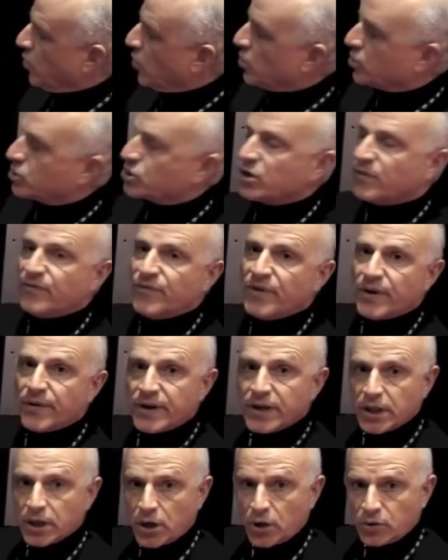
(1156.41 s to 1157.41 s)
works on
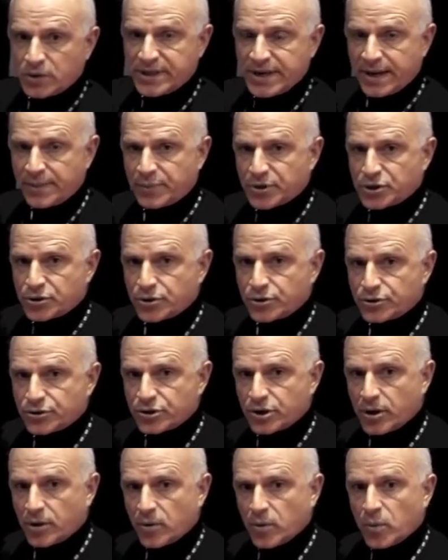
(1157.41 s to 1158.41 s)
very low temperatures,
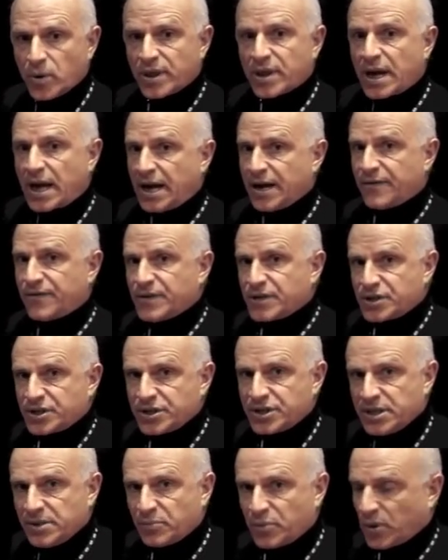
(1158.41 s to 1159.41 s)
so with high
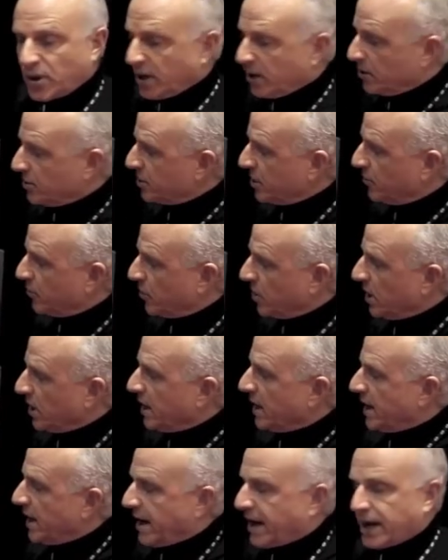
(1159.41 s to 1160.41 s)
efficiency boilers, it
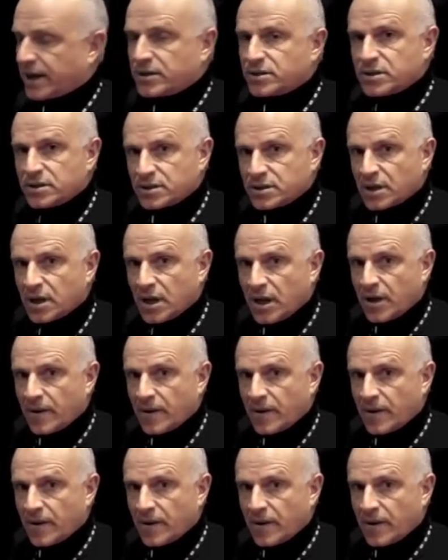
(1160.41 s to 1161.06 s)
really enhances